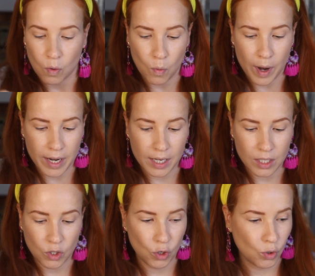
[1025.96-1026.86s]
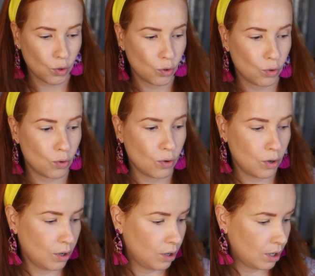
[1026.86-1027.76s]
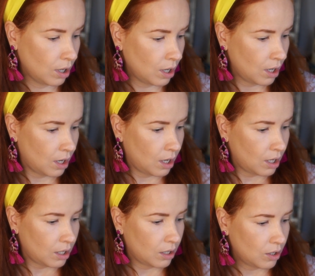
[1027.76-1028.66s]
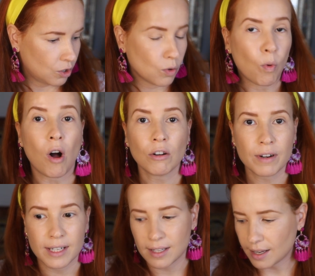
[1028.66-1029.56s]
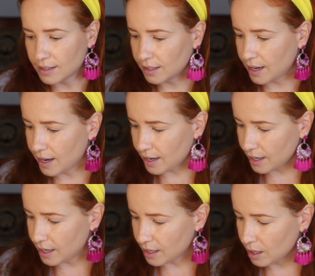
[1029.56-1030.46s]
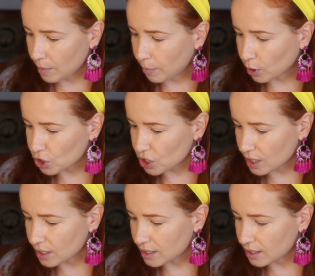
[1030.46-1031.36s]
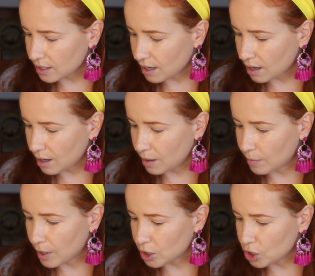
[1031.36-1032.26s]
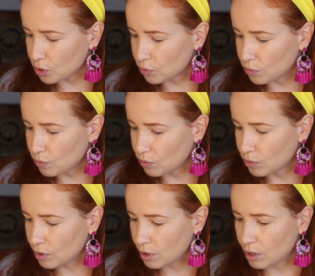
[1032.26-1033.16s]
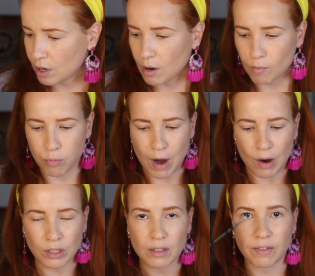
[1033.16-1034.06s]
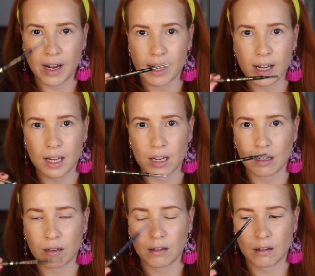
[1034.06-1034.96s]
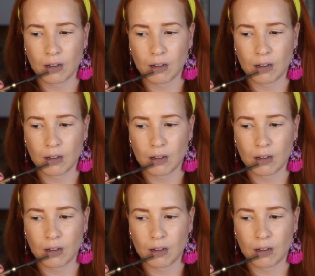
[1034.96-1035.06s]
went to Walgreens yesterday, and I purchased a new brow defining